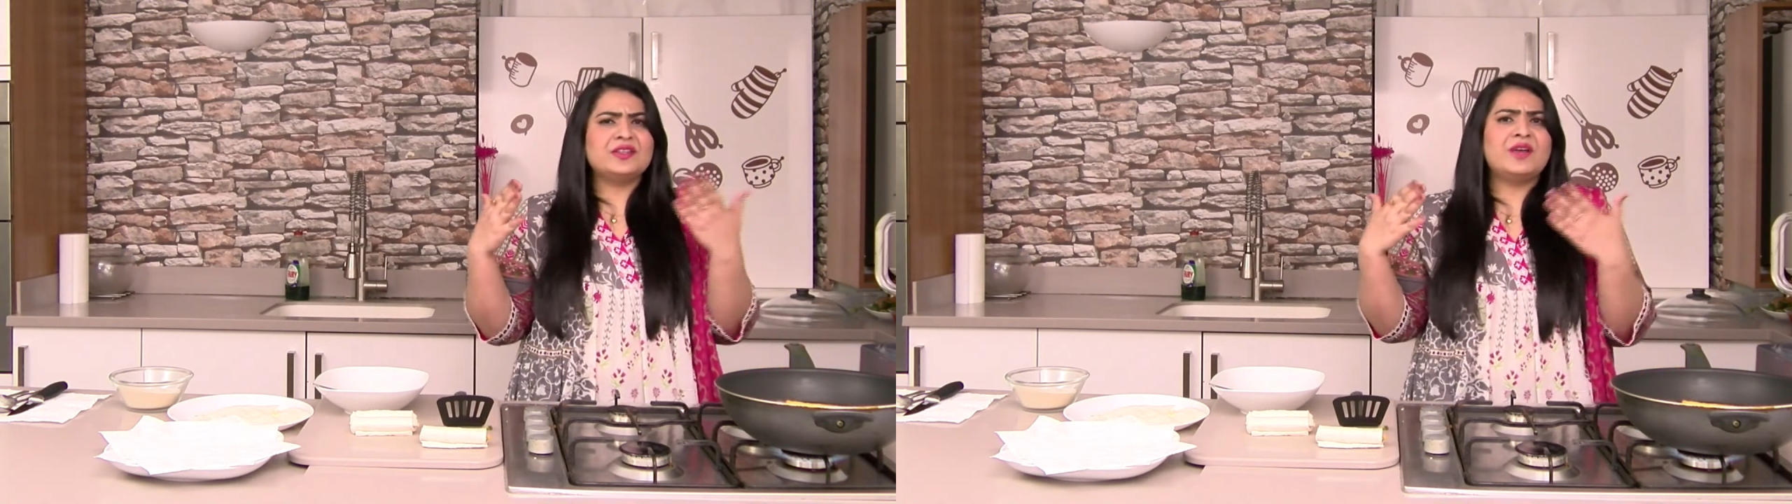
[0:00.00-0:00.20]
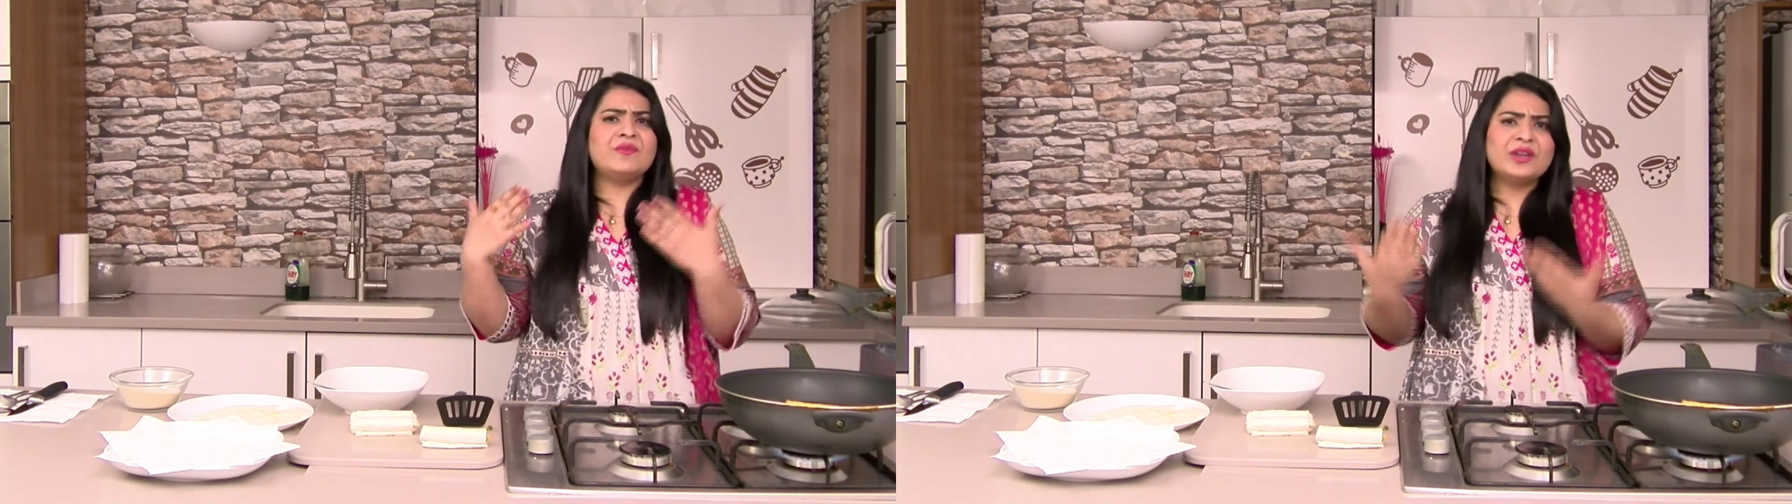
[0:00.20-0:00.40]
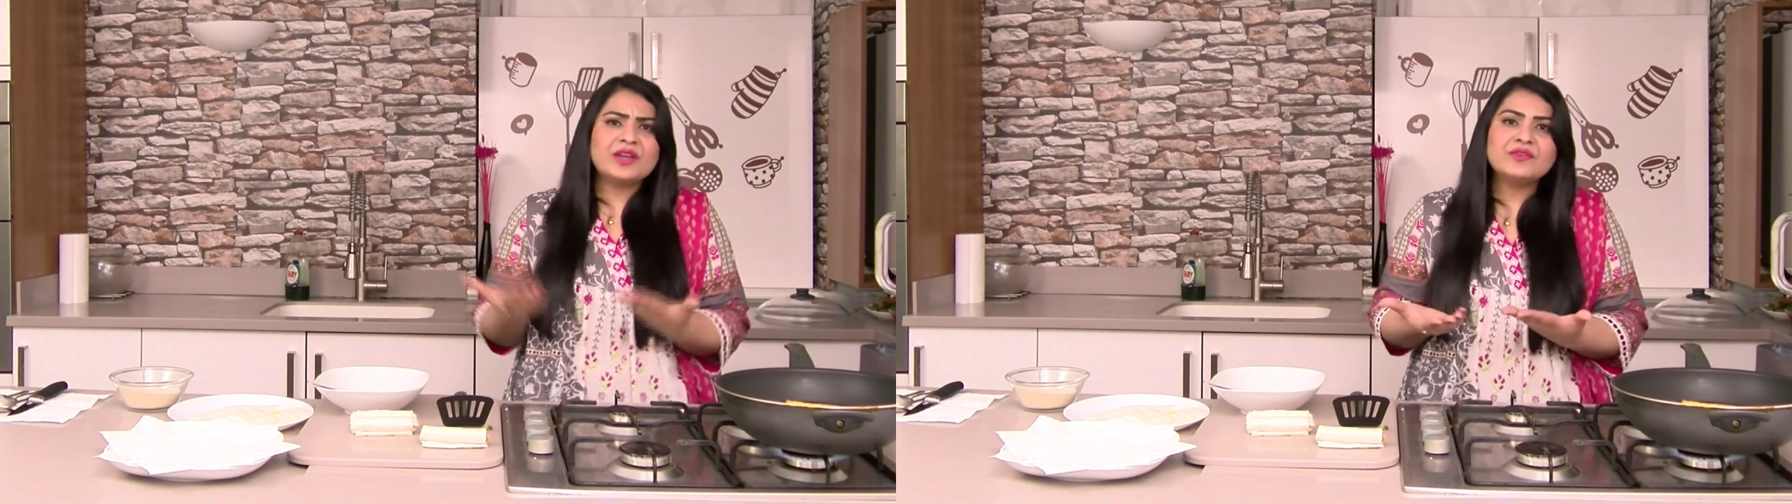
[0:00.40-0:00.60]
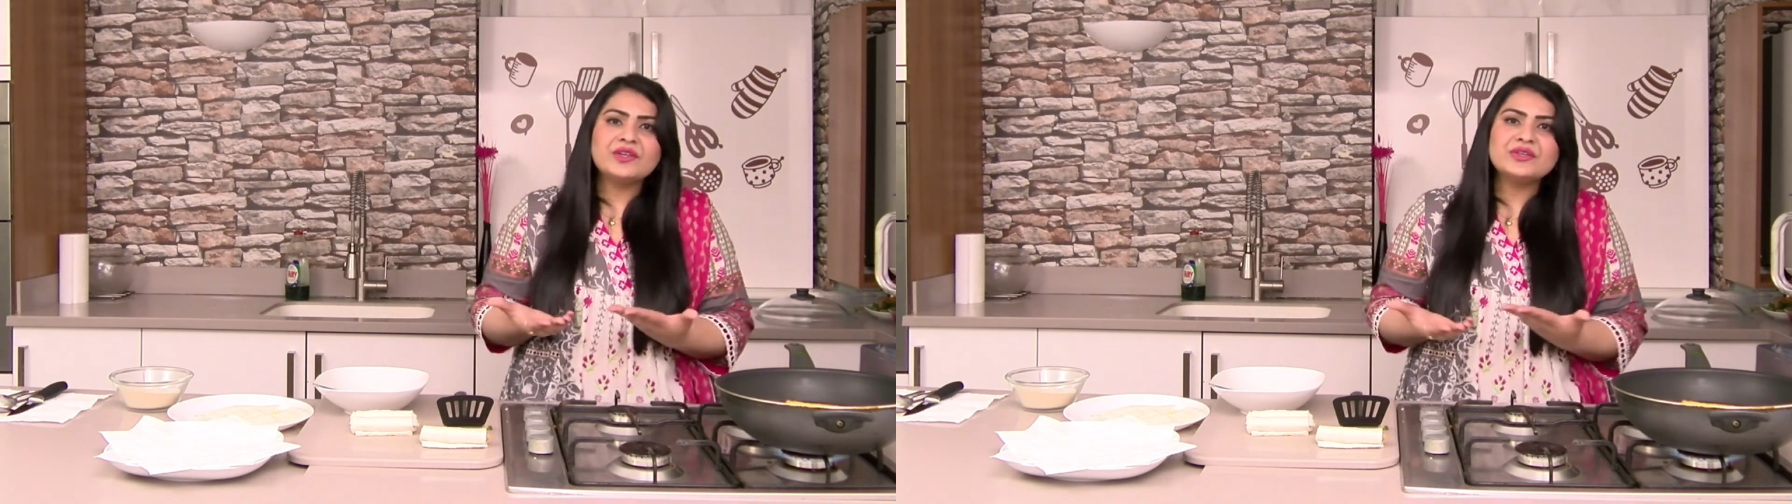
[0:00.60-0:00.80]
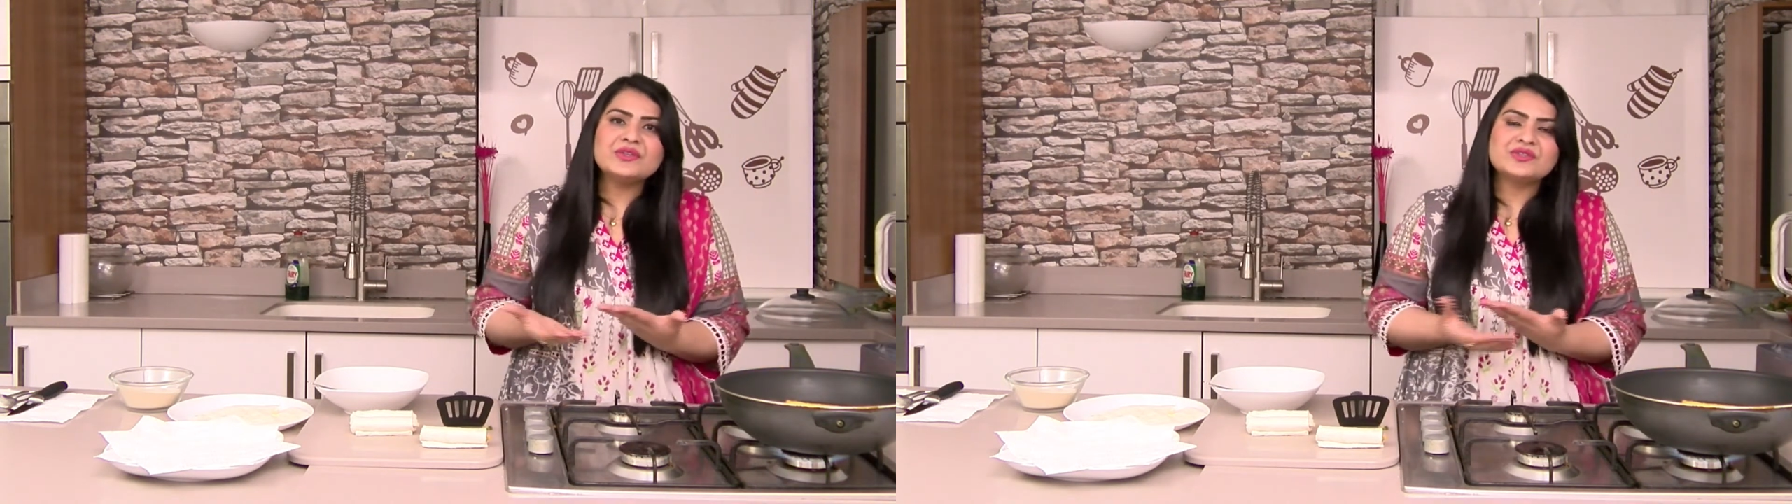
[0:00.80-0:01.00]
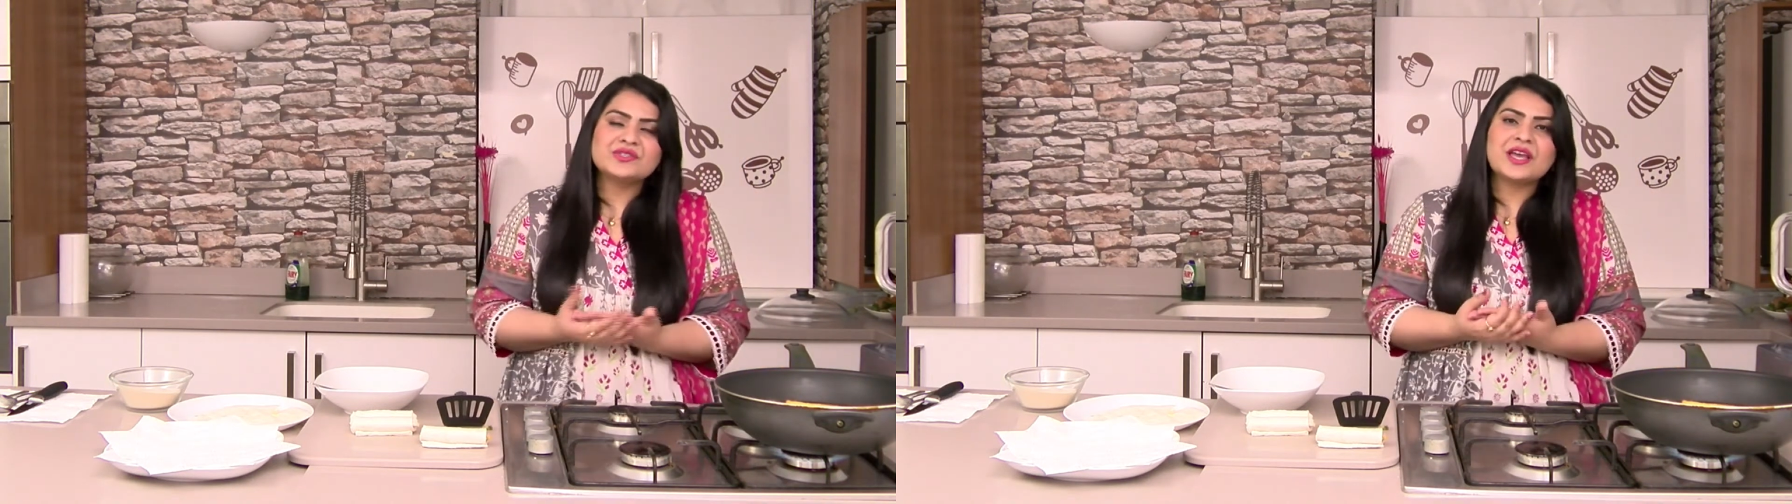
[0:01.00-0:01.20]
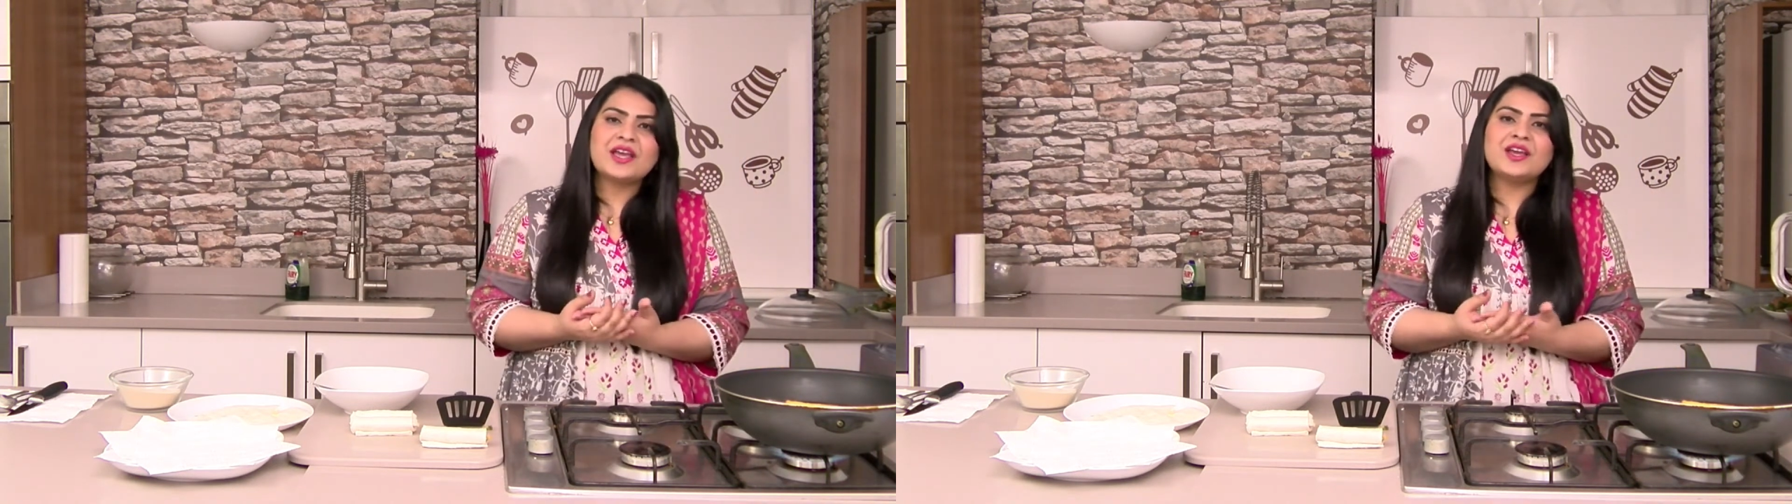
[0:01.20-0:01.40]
whenever you say